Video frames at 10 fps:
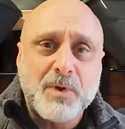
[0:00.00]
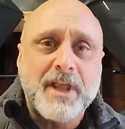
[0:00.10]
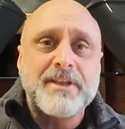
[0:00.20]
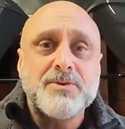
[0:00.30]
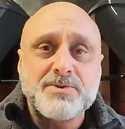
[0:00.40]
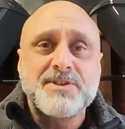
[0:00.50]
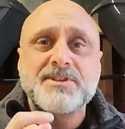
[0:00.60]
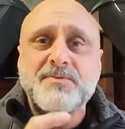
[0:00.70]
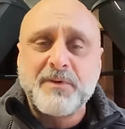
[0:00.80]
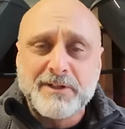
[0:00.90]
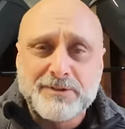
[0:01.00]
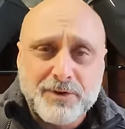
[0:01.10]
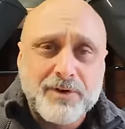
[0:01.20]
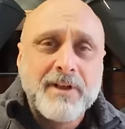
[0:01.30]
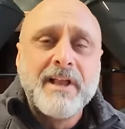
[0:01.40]
why I use this
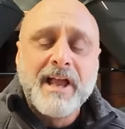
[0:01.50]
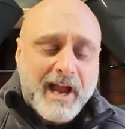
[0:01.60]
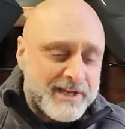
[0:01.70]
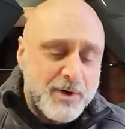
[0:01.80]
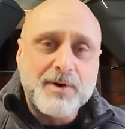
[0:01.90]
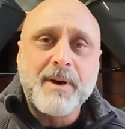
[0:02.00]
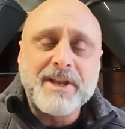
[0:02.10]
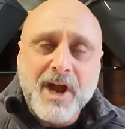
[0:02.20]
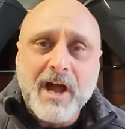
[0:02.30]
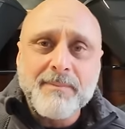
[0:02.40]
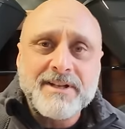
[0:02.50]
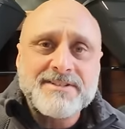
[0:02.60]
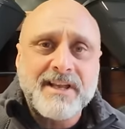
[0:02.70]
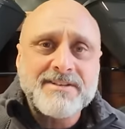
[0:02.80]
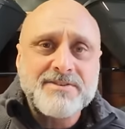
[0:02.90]
filter. I go to my
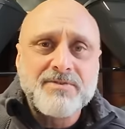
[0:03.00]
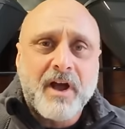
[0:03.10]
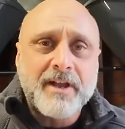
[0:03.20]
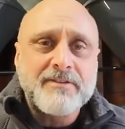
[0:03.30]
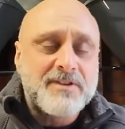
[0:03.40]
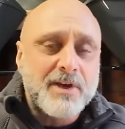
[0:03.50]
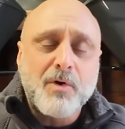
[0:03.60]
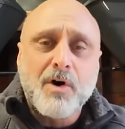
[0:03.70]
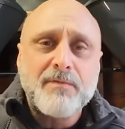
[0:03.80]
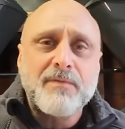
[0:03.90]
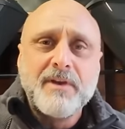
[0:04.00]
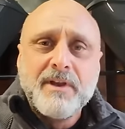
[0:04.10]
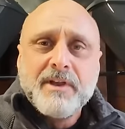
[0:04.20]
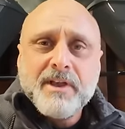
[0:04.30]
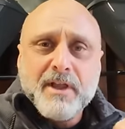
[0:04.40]
comments, I, I tick off
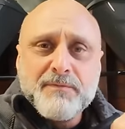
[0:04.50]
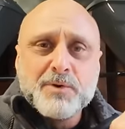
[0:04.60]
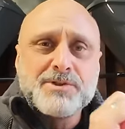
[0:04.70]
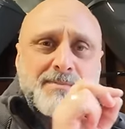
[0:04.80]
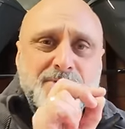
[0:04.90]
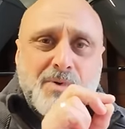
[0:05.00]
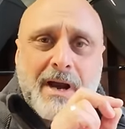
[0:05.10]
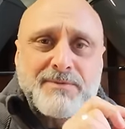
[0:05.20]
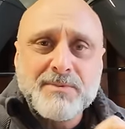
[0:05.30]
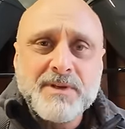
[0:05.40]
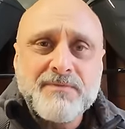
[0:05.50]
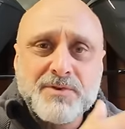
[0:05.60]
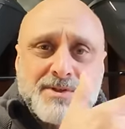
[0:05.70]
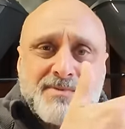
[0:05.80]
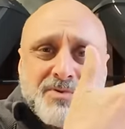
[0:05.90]
if you're subscribed to me. If you're
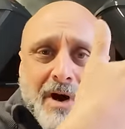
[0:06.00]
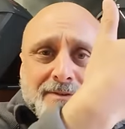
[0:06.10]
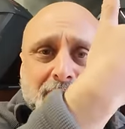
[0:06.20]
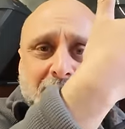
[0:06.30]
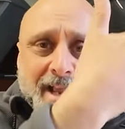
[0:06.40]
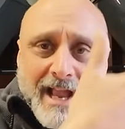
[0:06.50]
subscribed to me, I